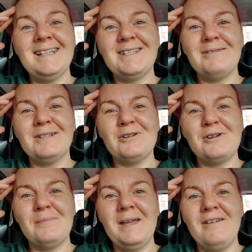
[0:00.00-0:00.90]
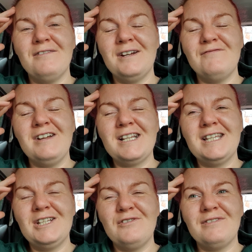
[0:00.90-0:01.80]
So I took a bit of an
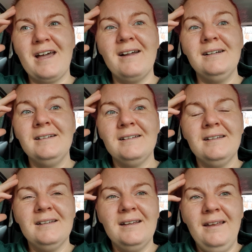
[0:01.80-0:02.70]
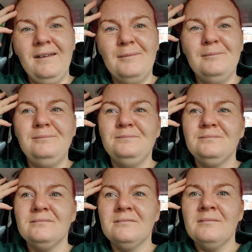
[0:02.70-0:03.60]
advantage of that.
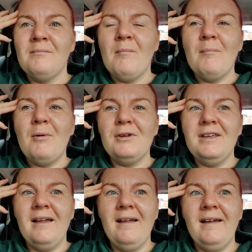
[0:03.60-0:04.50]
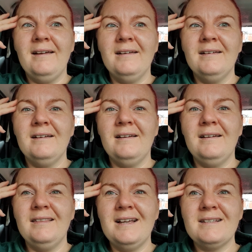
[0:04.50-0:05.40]
But yeah,
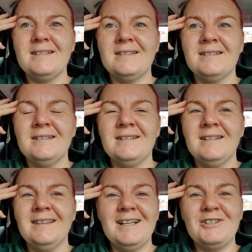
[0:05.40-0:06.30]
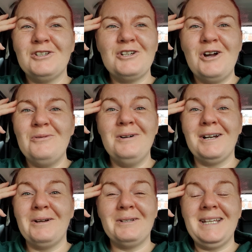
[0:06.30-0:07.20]
that's just not what
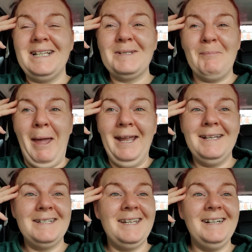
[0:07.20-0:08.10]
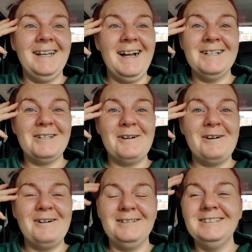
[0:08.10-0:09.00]
I was expecting at
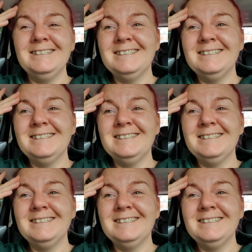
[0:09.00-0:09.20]
all.